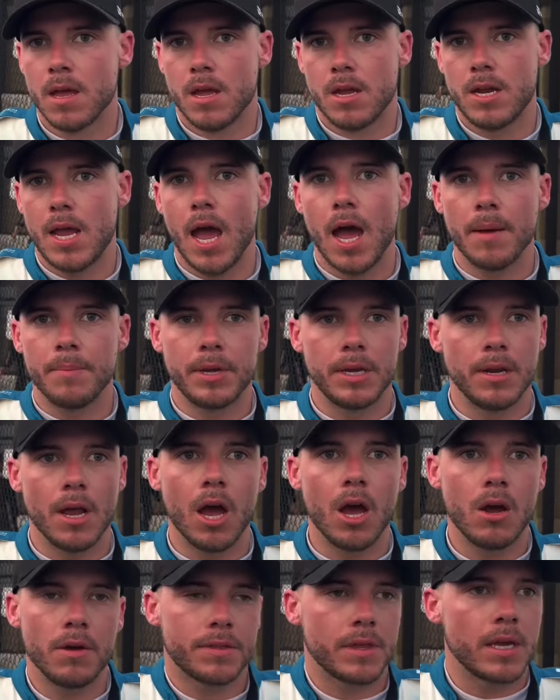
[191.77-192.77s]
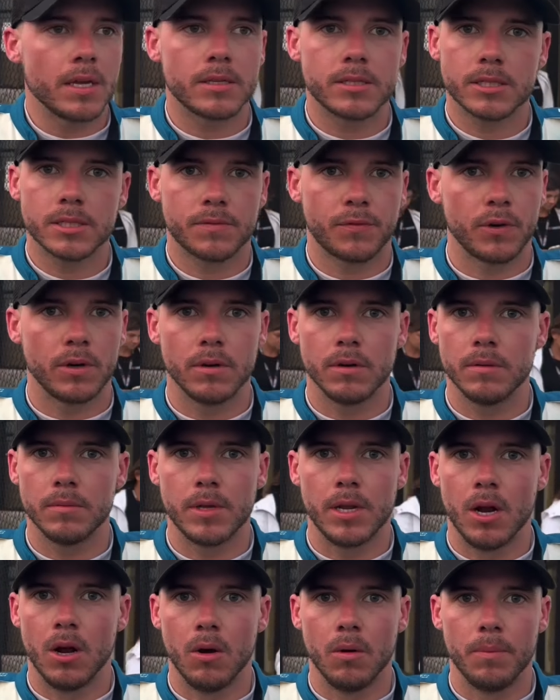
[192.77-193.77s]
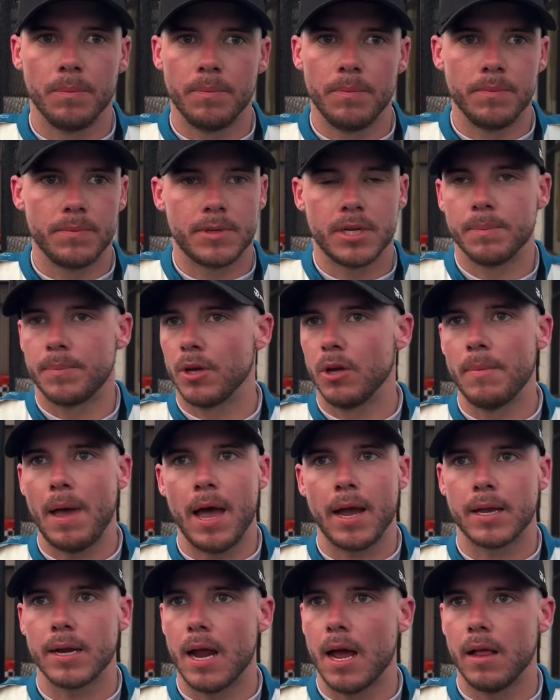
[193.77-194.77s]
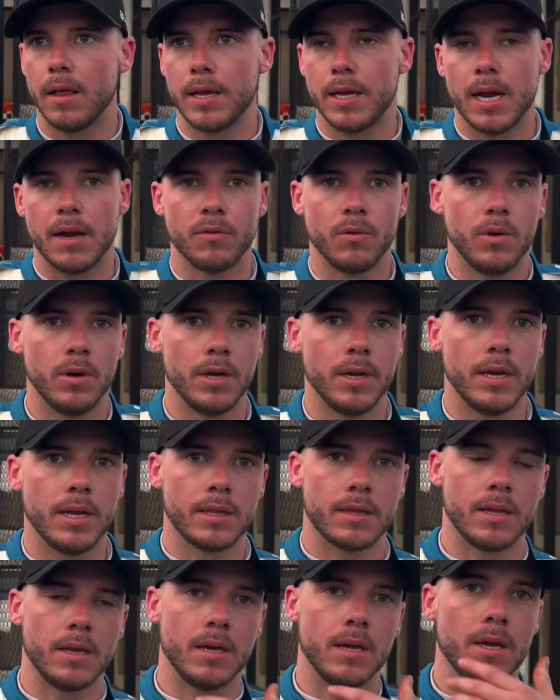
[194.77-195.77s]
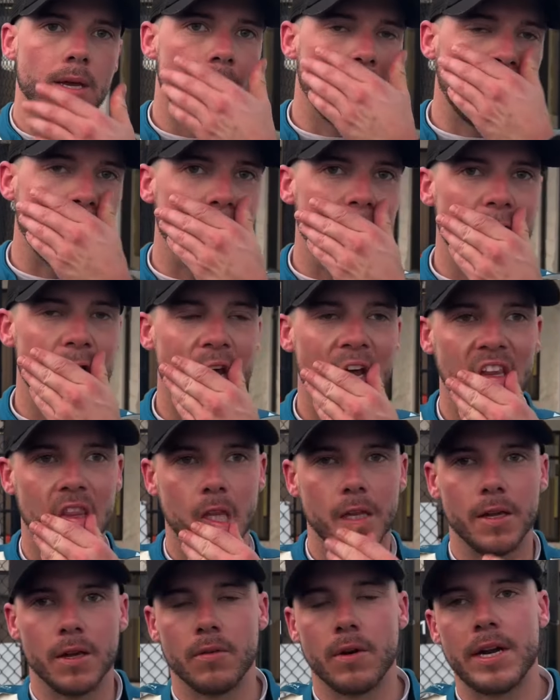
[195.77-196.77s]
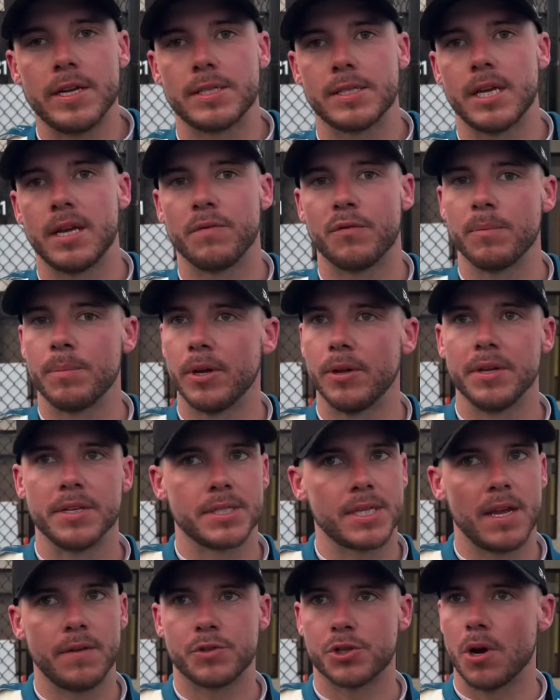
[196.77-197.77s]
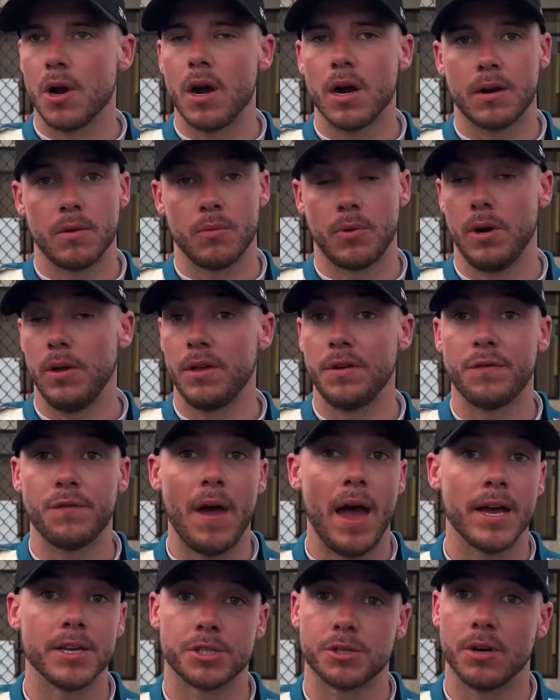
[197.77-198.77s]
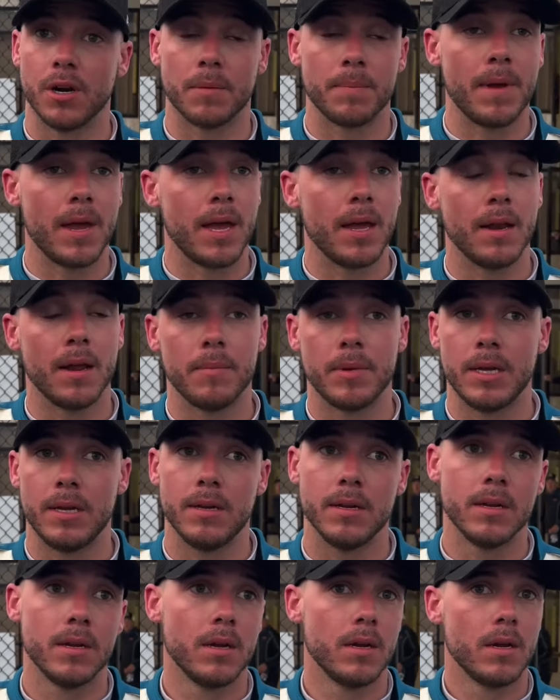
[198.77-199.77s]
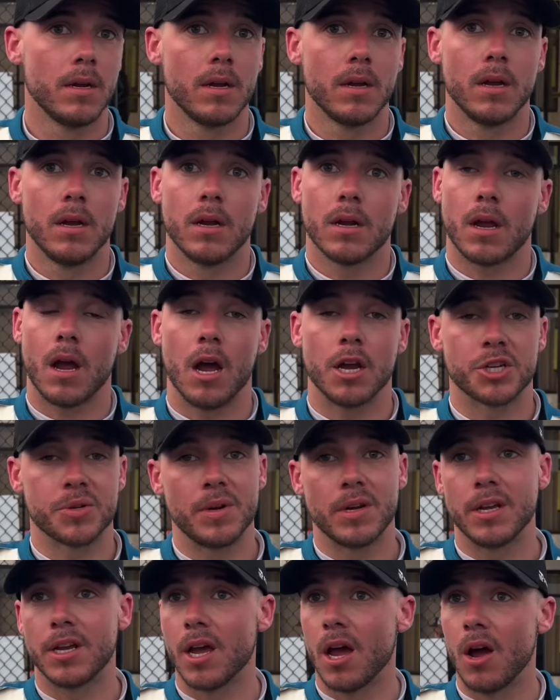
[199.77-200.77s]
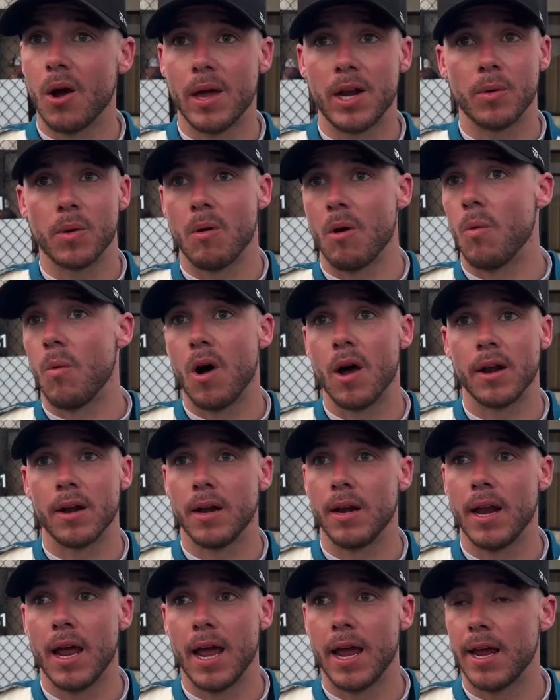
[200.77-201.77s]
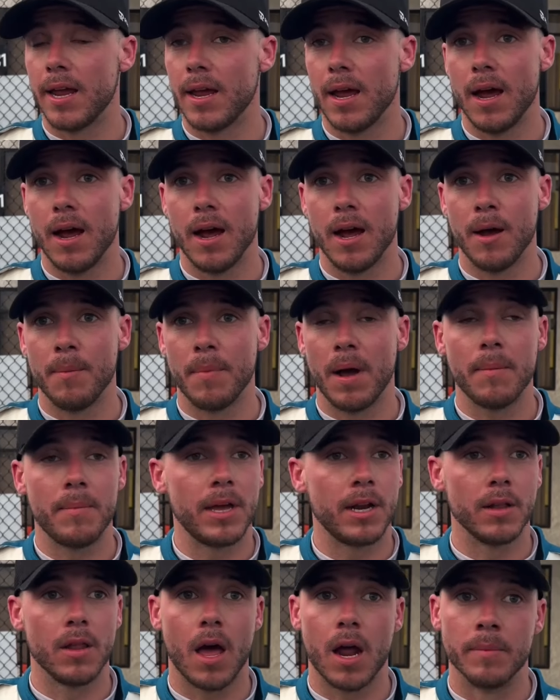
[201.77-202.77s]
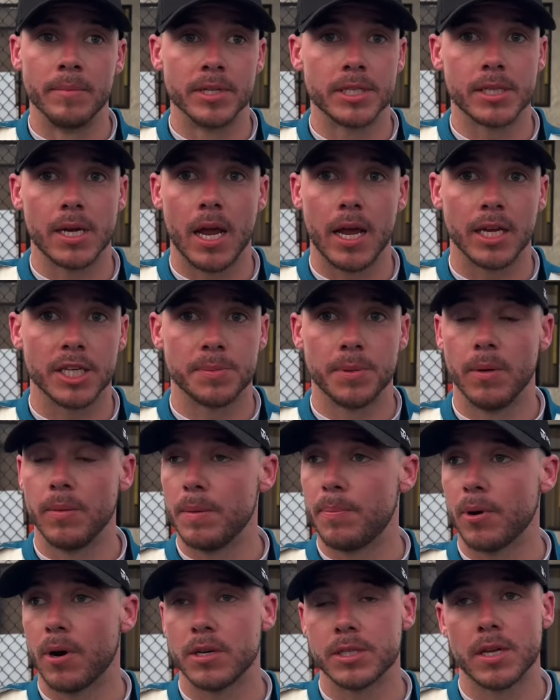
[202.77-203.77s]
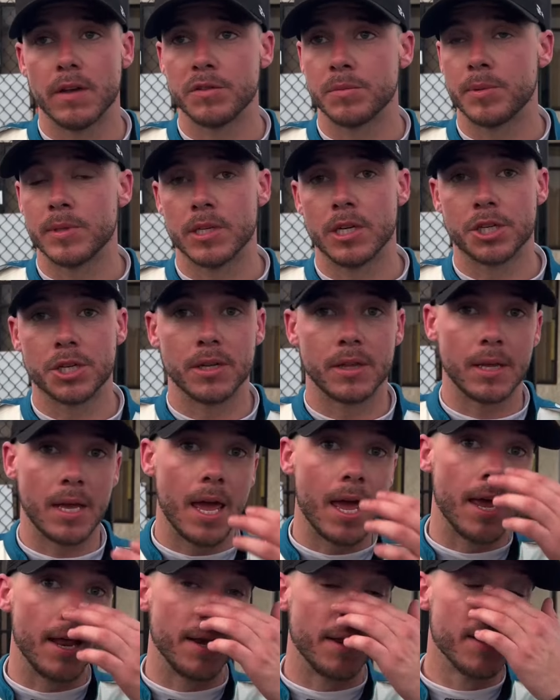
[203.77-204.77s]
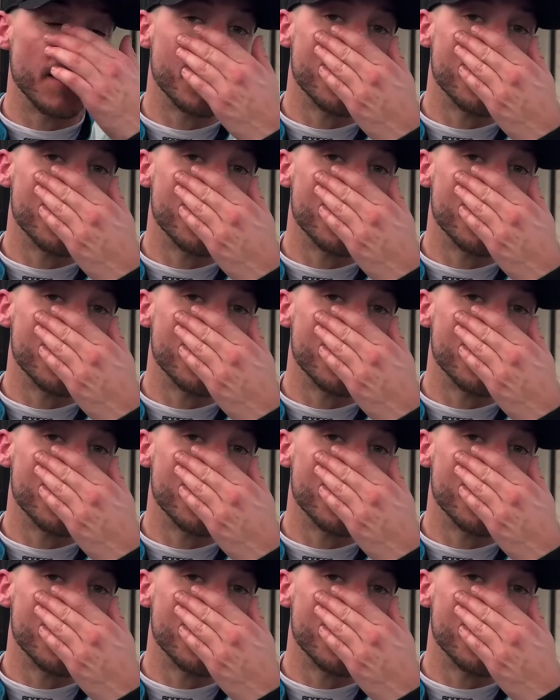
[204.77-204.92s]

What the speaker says: yeah, I mean, no, thanks for, you know, to Bill McAnally and everyone at the race team for building a safe truck, a really fast truck, man. I mean, gosh, we could go anywhere we wanted today. I made a lot of mistakes, but we put ourselves in position at the end.